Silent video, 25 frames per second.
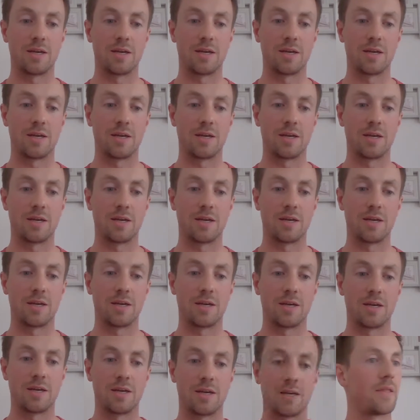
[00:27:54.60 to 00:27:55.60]
work
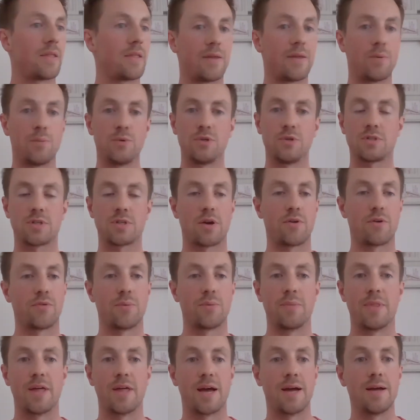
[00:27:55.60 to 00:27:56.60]
first? And then we just
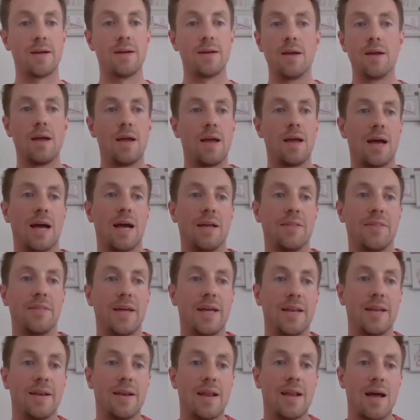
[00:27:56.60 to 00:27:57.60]
go from there.
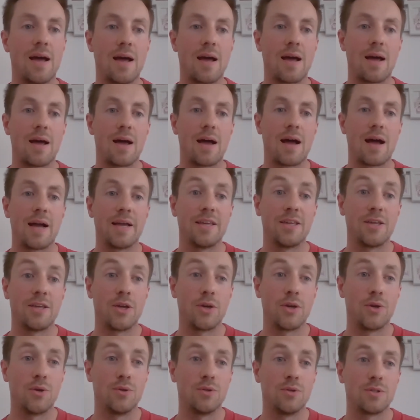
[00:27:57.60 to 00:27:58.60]
And then I
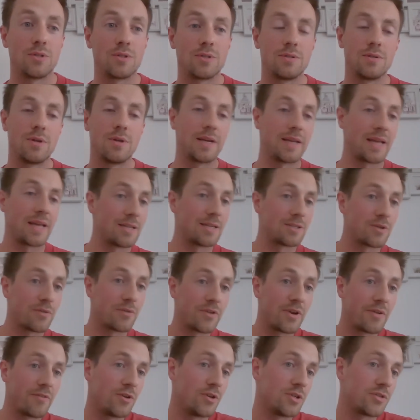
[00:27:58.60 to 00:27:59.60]
use, again,
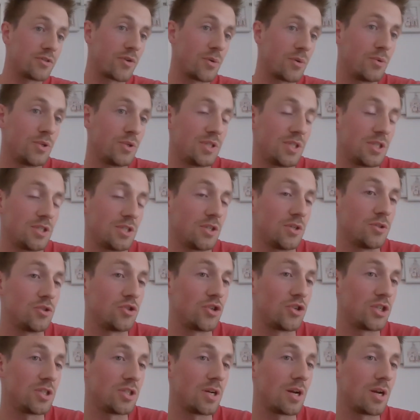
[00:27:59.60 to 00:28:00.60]
something I've used from Precision
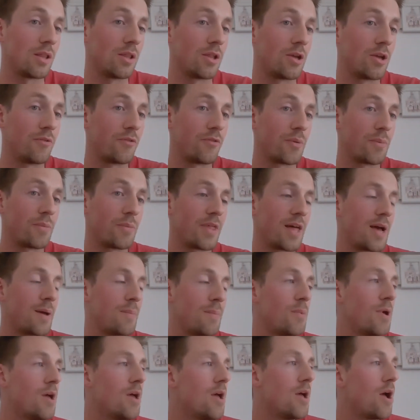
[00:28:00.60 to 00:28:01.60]
Nutrition, I learned from
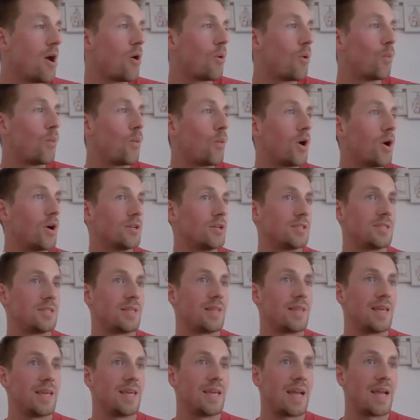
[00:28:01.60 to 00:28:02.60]
them, was
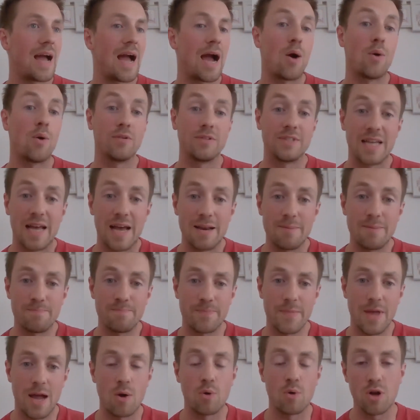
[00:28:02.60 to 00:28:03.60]
the out of 10,
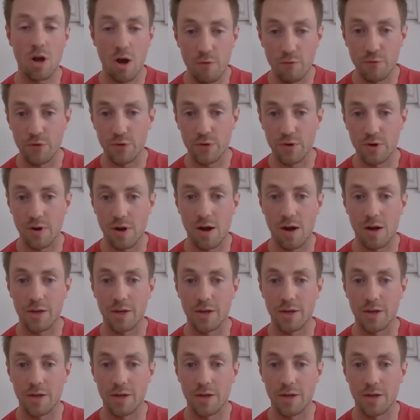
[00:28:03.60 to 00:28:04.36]
how confident are you